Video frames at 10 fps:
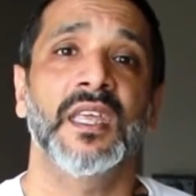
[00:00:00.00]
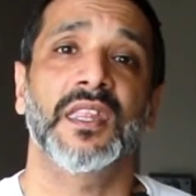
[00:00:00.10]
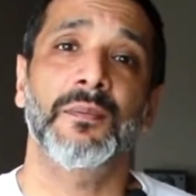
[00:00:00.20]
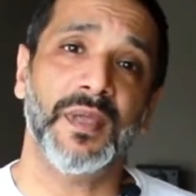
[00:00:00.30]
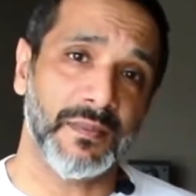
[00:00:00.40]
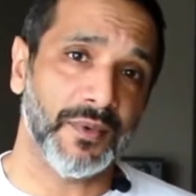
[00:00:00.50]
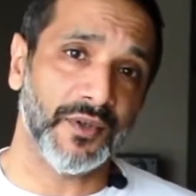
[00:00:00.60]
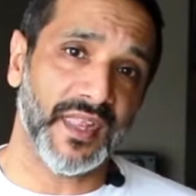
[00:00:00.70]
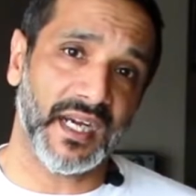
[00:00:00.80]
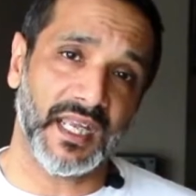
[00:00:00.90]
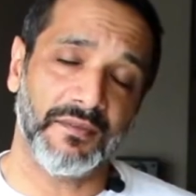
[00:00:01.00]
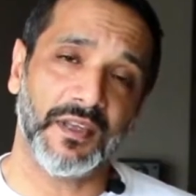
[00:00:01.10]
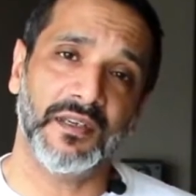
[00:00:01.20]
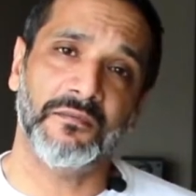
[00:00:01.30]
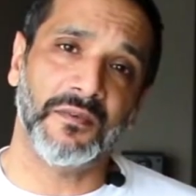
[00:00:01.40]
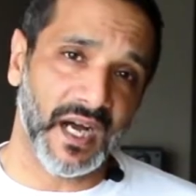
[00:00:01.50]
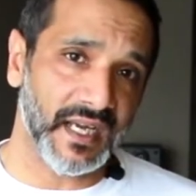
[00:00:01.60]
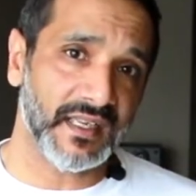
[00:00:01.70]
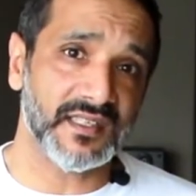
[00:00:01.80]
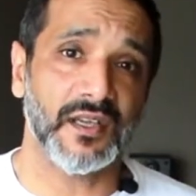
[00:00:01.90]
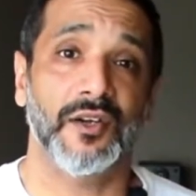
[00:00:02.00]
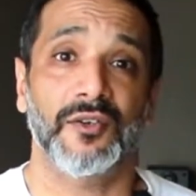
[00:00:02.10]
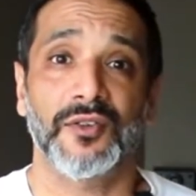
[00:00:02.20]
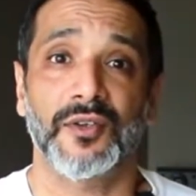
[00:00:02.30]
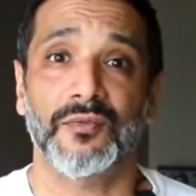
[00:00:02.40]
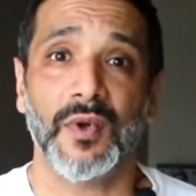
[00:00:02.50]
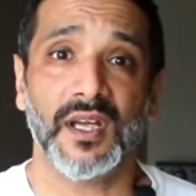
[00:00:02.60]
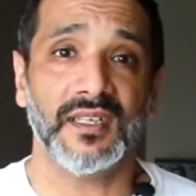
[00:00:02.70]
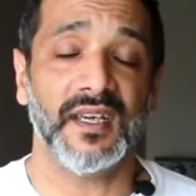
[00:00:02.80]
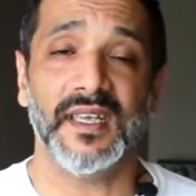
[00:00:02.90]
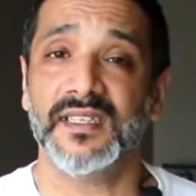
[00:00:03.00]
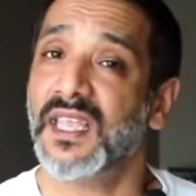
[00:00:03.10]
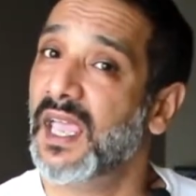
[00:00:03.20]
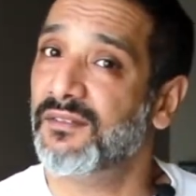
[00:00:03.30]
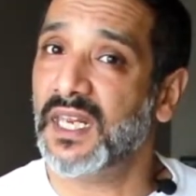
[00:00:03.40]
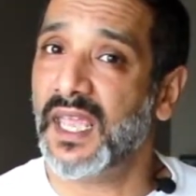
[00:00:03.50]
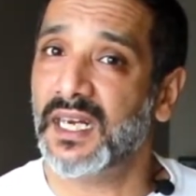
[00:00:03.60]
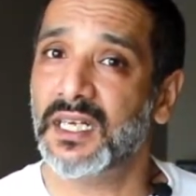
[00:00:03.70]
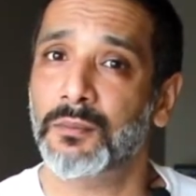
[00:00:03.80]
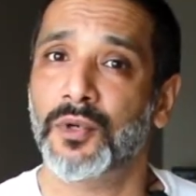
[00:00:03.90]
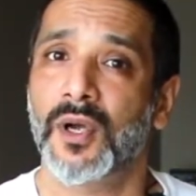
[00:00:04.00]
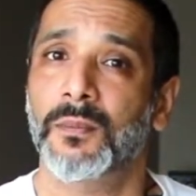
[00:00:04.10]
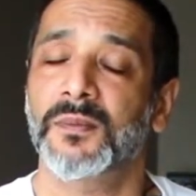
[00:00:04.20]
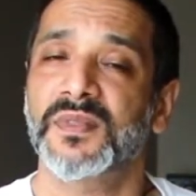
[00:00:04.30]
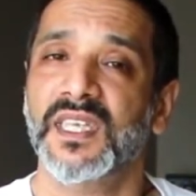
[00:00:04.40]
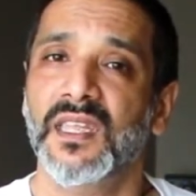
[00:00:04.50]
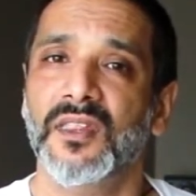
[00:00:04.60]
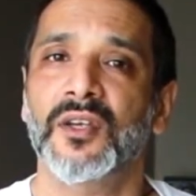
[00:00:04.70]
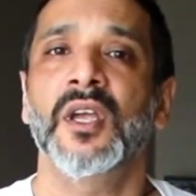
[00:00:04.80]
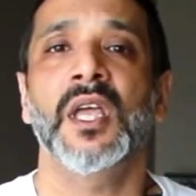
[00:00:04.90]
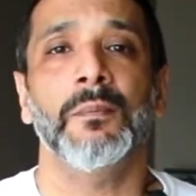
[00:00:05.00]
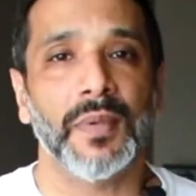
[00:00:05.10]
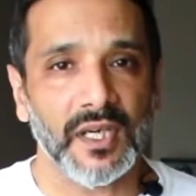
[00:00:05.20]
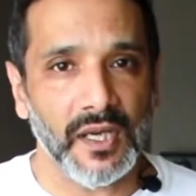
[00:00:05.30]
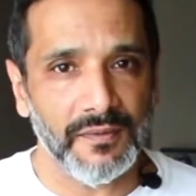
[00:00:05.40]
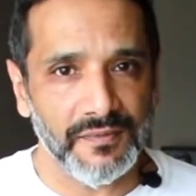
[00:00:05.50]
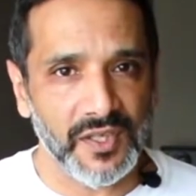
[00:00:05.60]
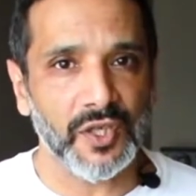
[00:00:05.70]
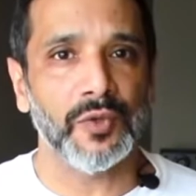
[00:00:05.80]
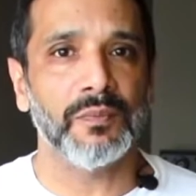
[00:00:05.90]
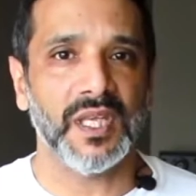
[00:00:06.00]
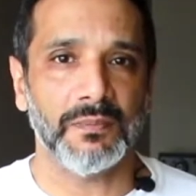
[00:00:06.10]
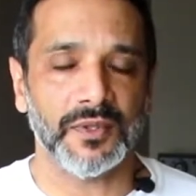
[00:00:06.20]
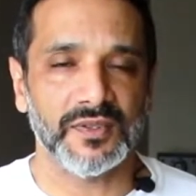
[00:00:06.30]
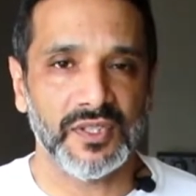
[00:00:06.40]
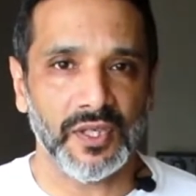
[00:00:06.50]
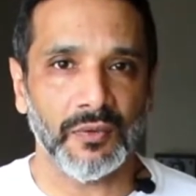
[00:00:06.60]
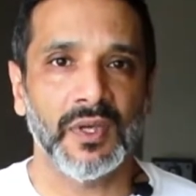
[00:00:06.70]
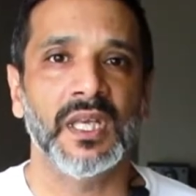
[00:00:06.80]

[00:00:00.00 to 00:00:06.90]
The people that I've advised on their raw diets haven't had any problems either, but a few people do.